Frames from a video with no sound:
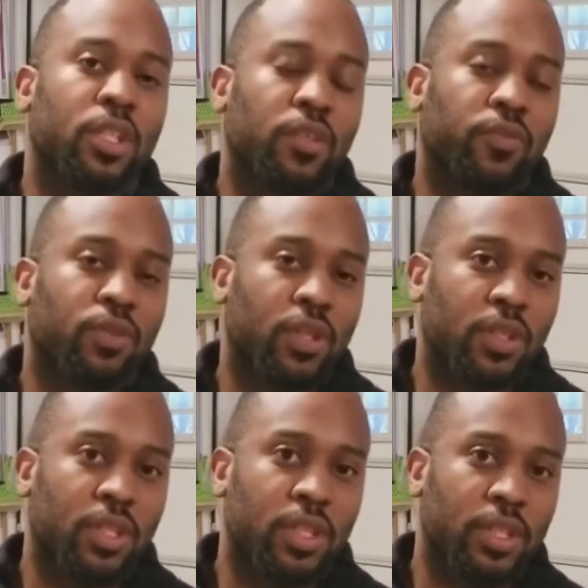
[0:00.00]
if you get
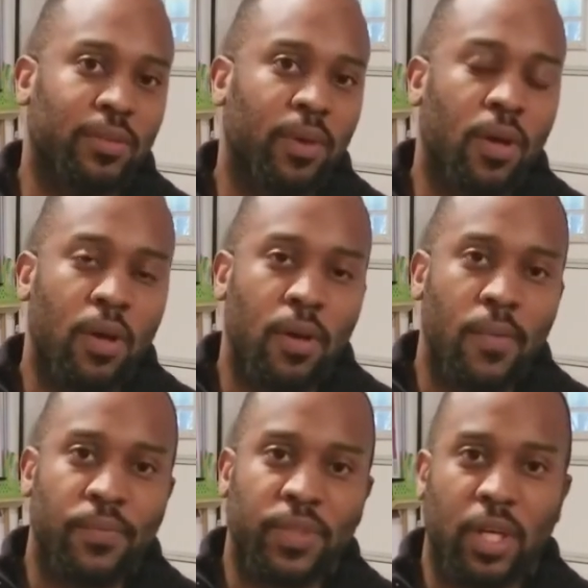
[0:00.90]
the
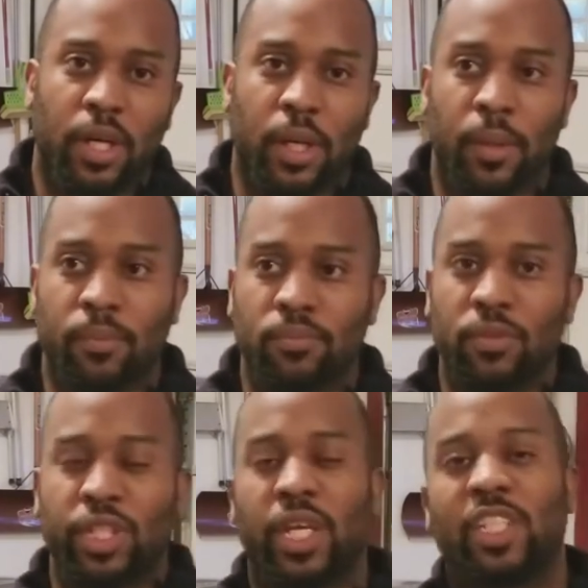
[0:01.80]
um,
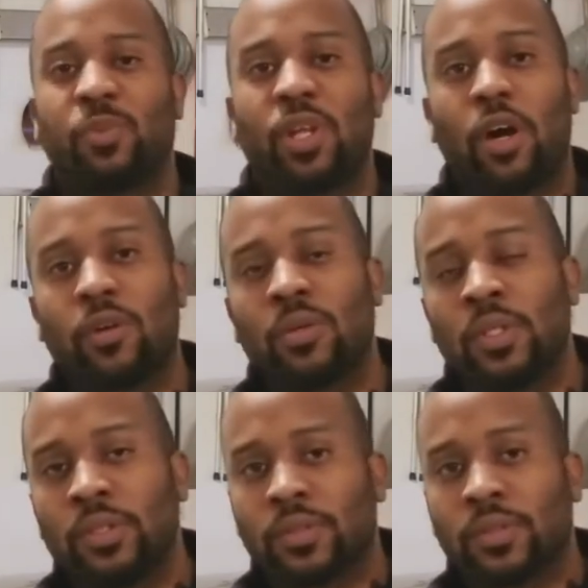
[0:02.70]
the eight speed auto.